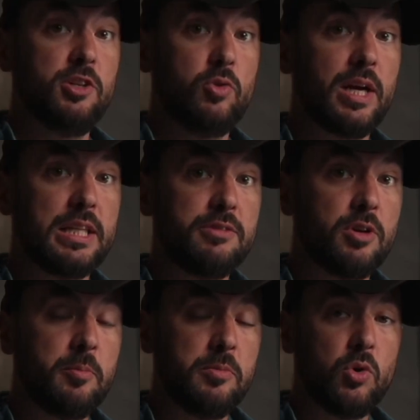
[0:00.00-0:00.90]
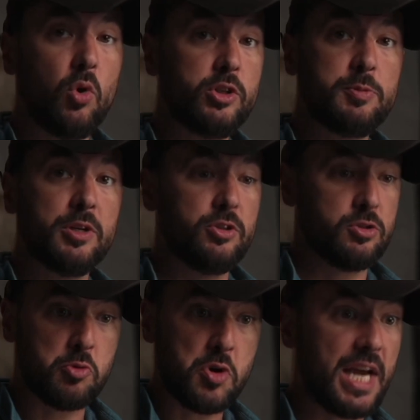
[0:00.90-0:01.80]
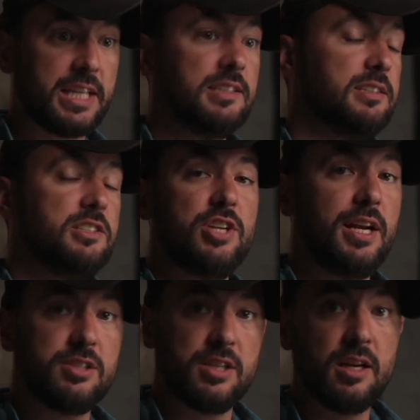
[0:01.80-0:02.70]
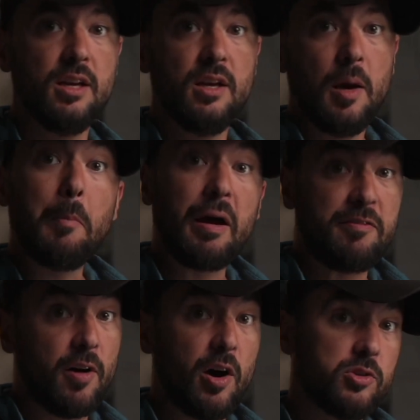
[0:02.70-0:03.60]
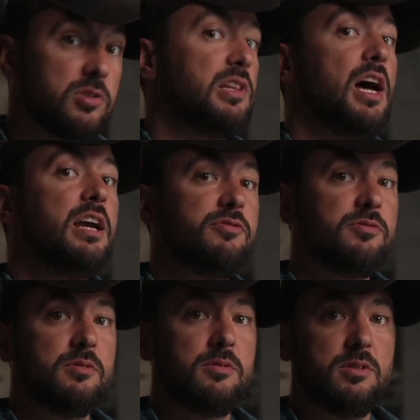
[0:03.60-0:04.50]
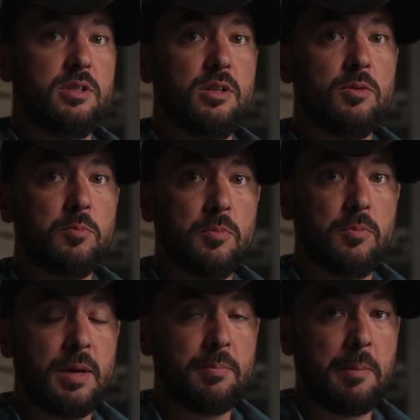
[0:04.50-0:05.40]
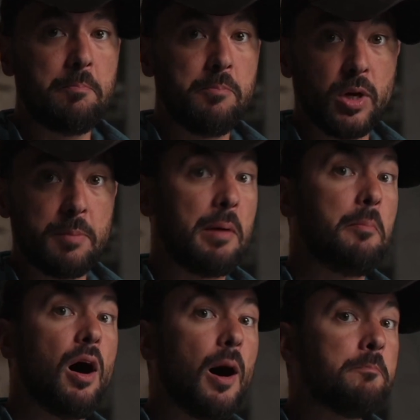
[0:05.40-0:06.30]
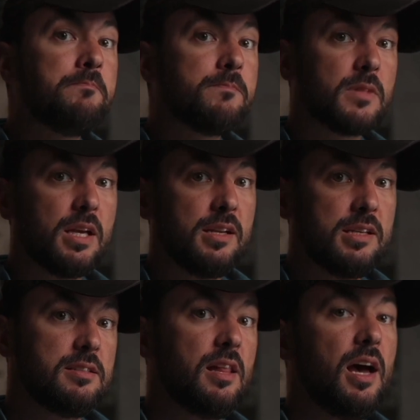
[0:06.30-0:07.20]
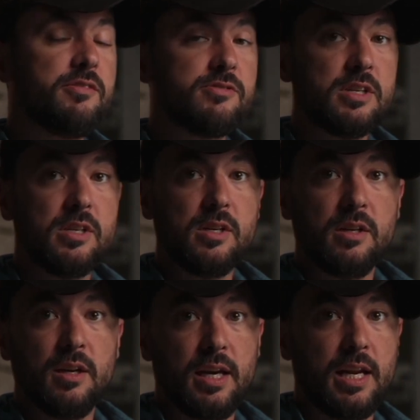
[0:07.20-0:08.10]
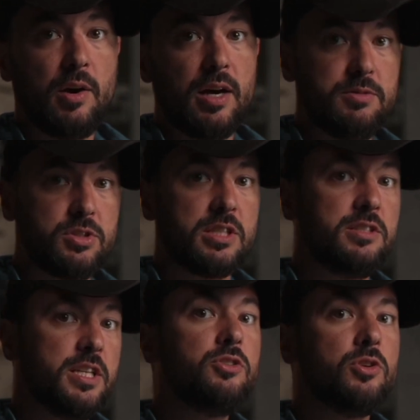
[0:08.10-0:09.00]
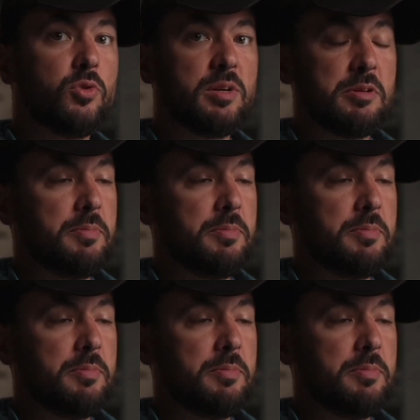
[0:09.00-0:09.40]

directly from the Holy Spirit just miraculously changing my father's life, you know, and bringing my mom into his life, and how I just continue to reap the